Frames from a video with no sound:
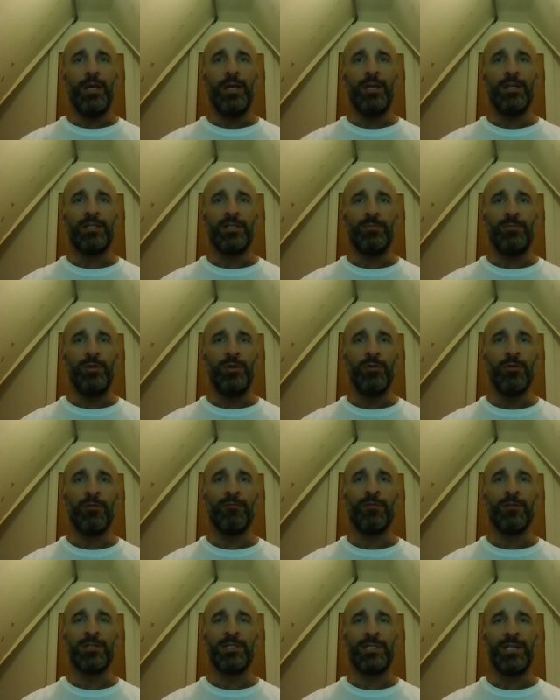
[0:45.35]
It's a
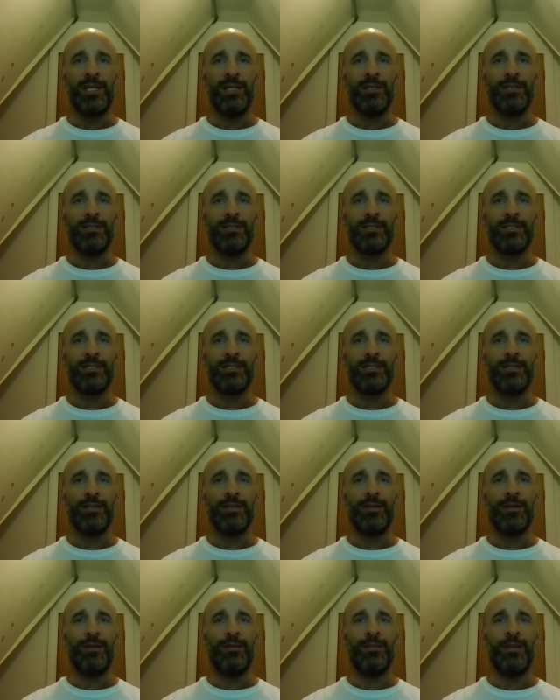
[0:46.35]
beautiful sentence
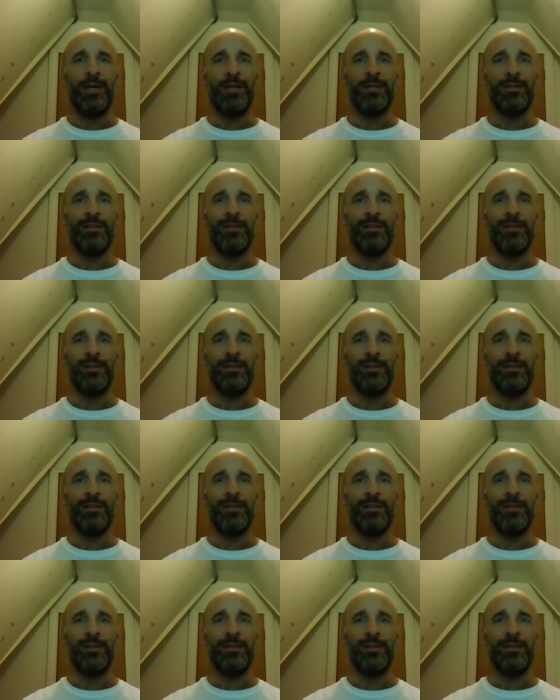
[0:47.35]
that,